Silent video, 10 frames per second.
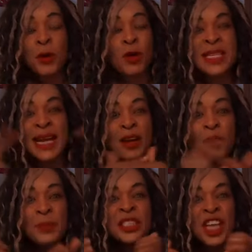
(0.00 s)
because he
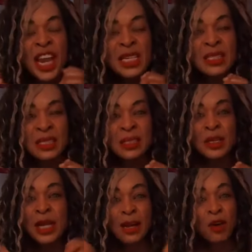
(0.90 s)
cannot be chained.
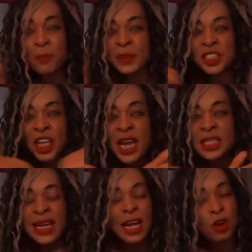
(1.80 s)
He cannot be
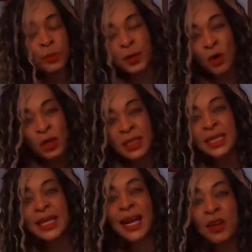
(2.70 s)
chained. He cannot be locked
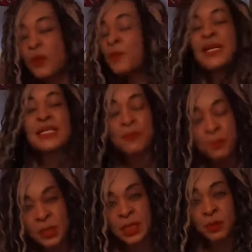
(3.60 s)
in. He cannot be. It's
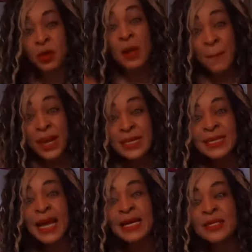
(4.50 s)
impossible. My
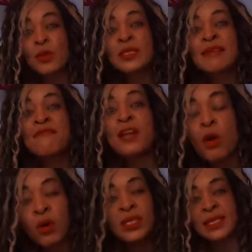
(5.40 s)
son has got severe
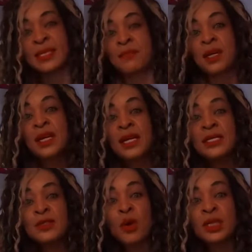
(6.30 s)
autism.
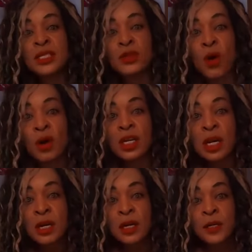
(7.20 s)
He's got his
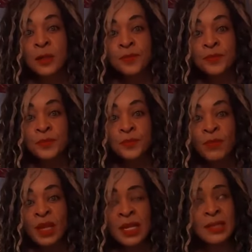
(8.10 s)
own.
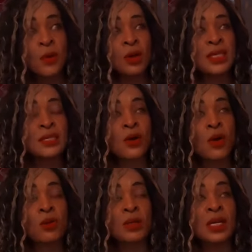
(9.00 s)
He's got his
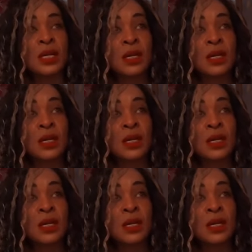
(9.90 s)
own